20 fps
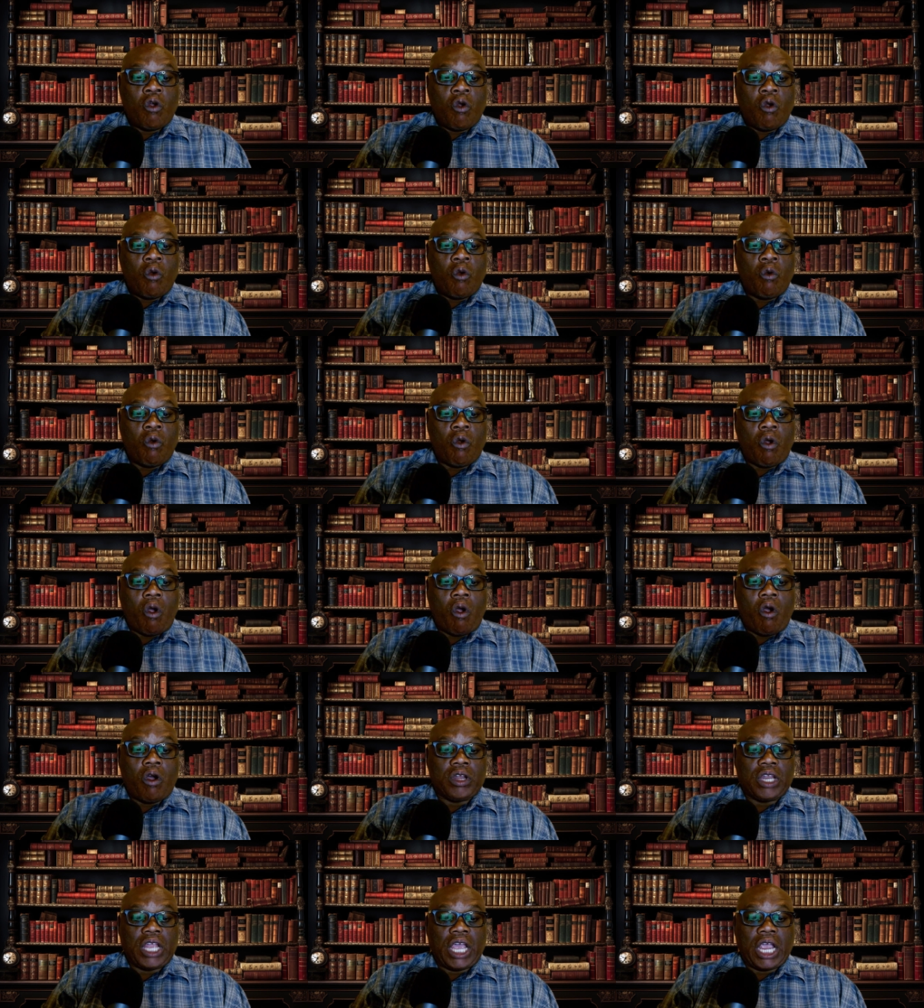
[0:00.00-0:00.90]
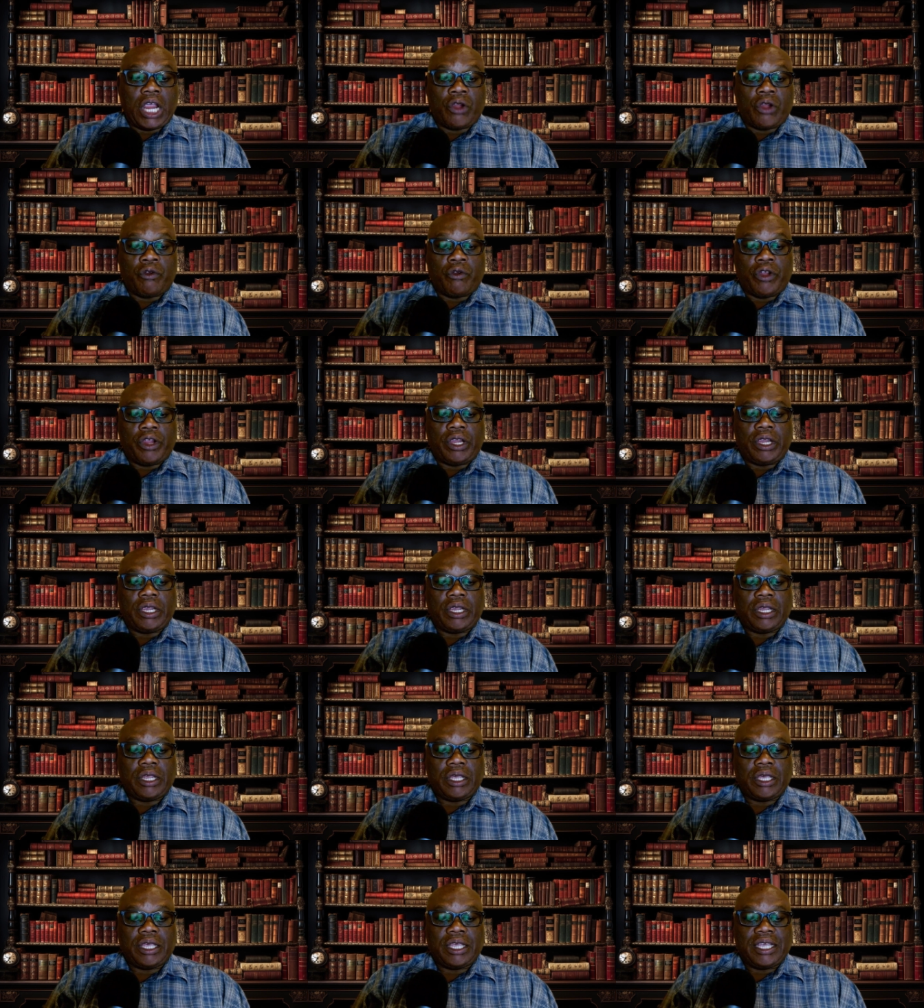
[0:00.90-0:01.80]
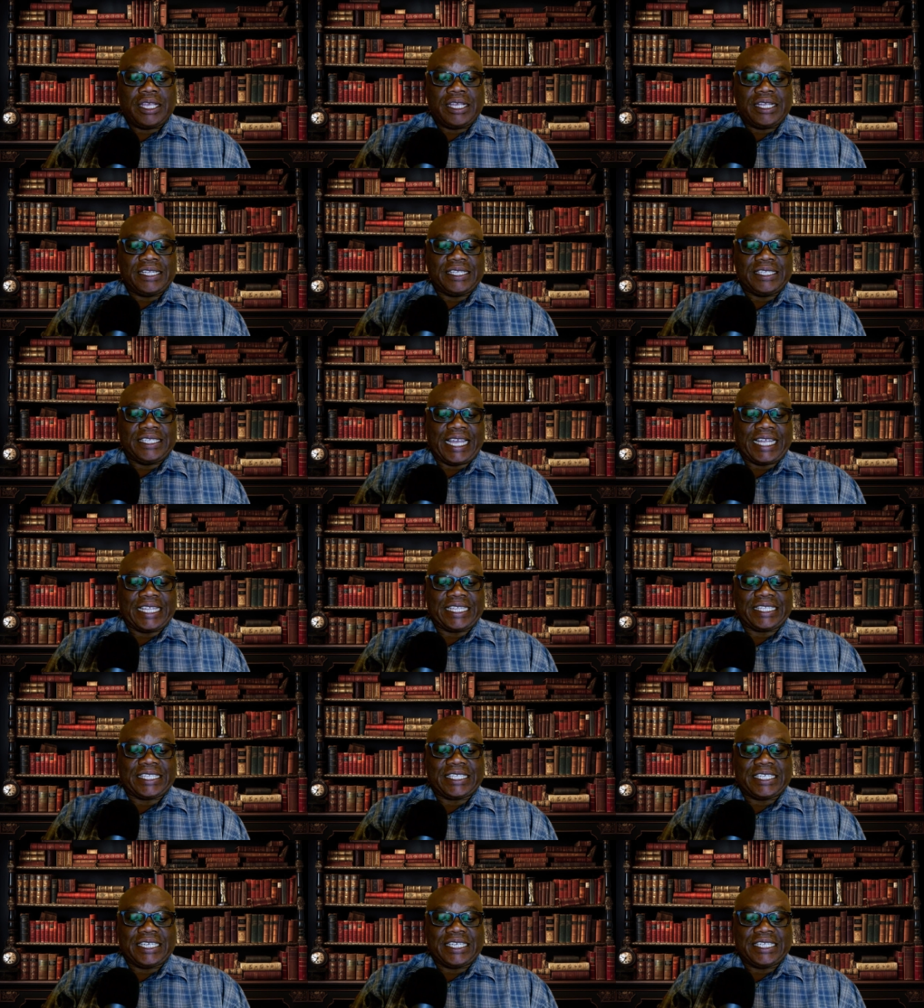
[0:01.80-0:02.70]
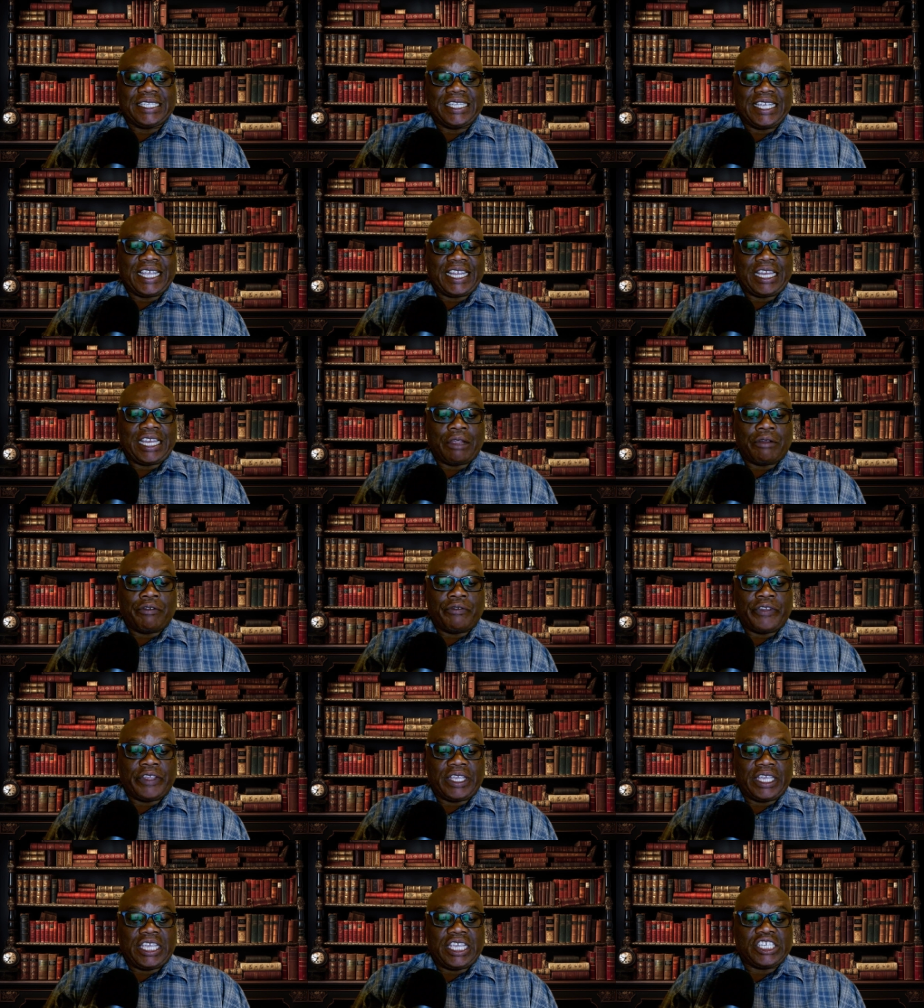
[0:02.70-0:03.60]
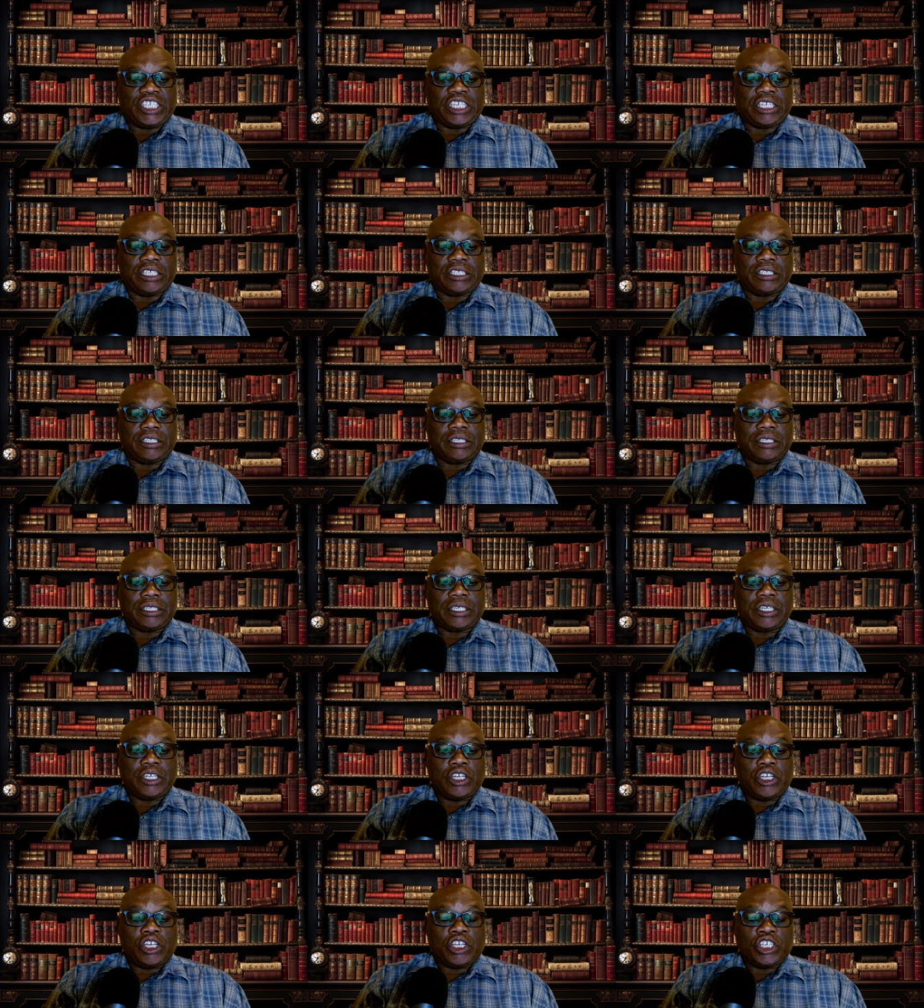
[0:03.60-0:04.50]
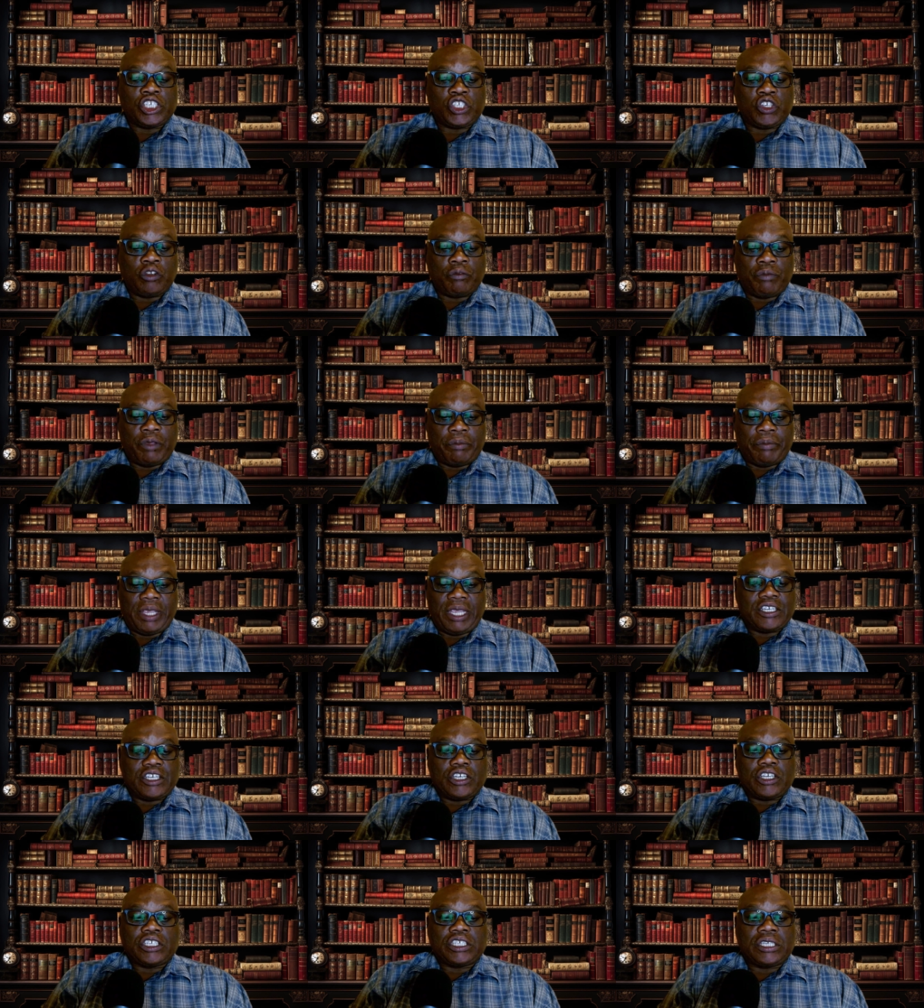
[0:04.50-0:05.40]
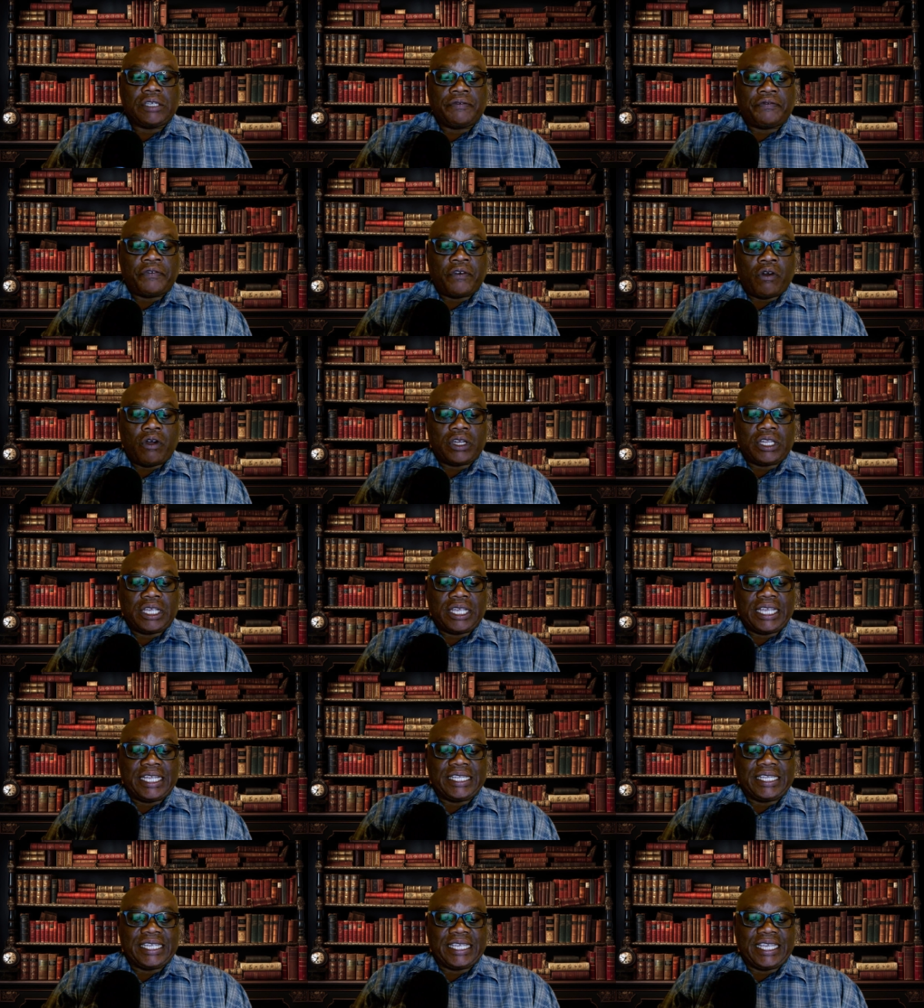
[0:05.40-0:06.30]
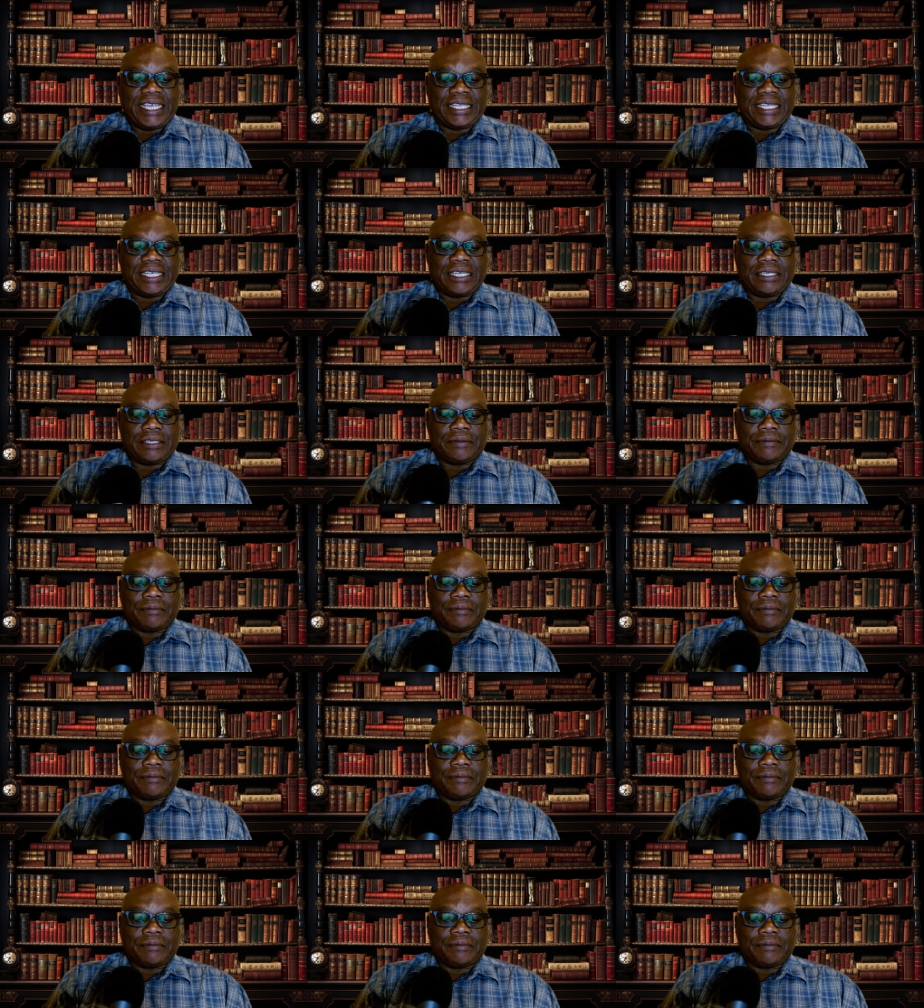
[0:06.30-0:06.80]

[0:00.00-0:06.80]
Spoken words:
who all agree that the clarification should be made. She further indicated